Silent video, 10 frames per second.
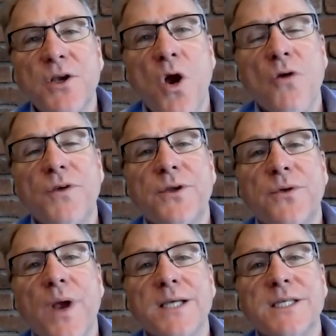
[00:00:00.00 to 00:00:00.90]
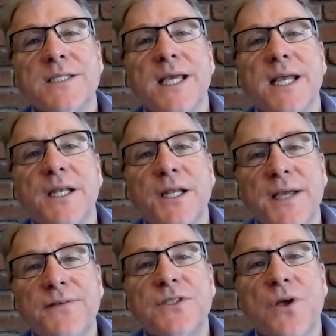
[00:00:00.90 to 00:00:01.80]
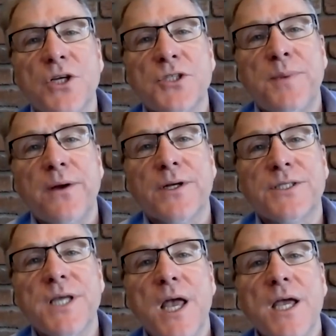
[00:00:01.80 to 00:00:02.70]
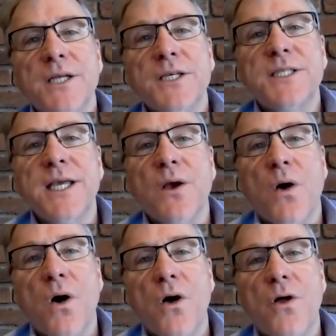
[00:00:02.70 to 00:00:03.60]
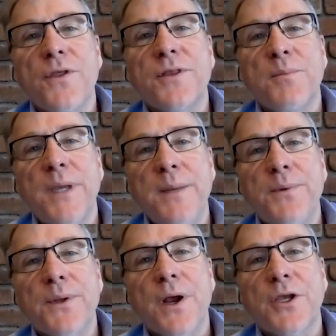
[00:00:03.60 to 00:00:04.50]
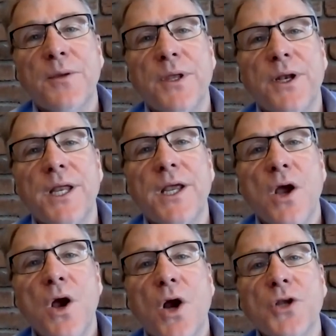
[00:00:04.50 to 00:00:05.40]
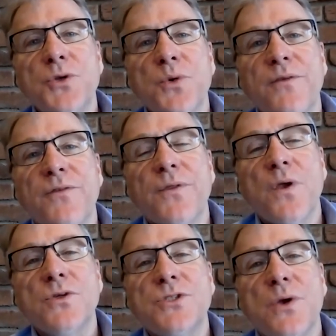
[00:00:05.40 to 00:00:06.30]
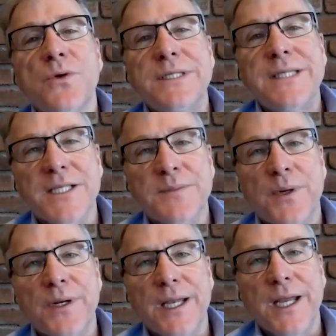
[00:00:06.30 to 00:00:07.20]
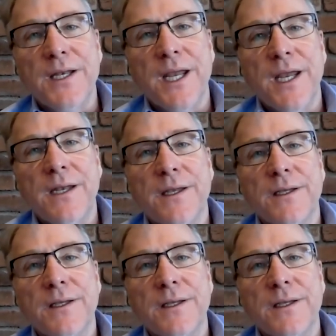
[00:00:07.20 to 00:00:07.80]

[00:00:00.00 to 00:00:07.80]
COVID crisis, it lifts our spirits to see all that the people in our community are doing for those so desperately in need.